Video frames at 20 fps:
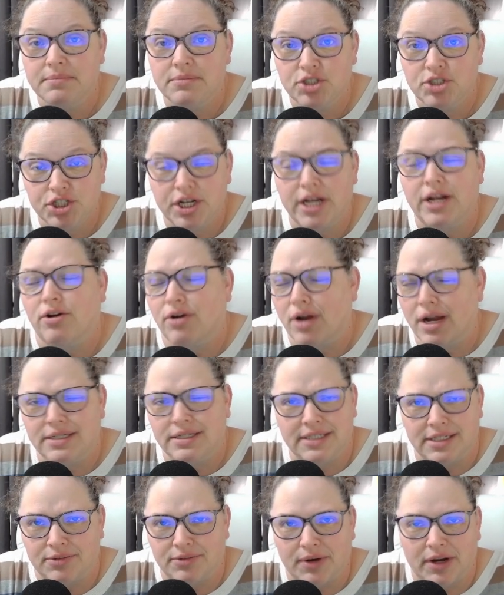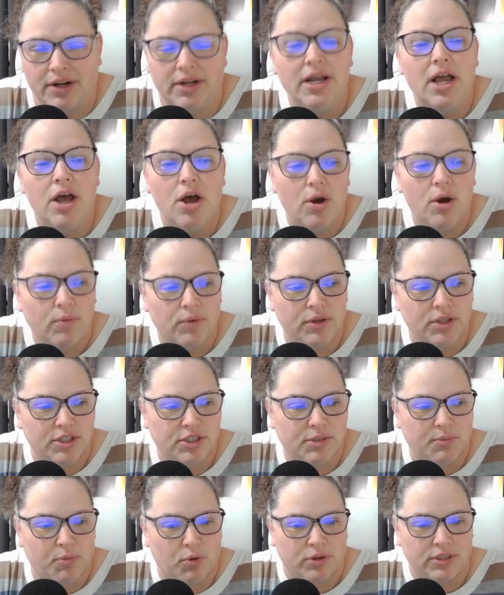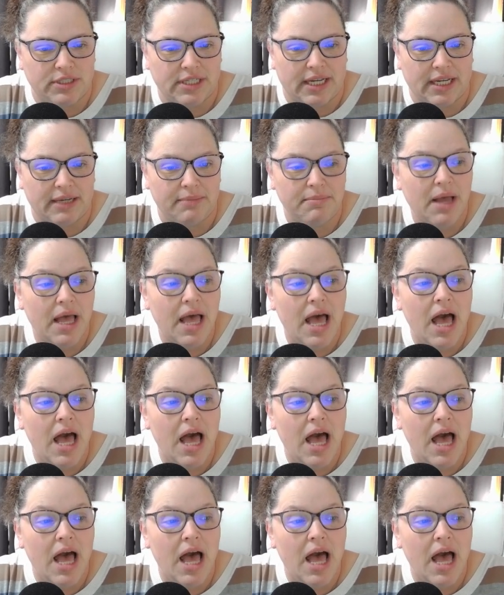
share itinerary with the support team,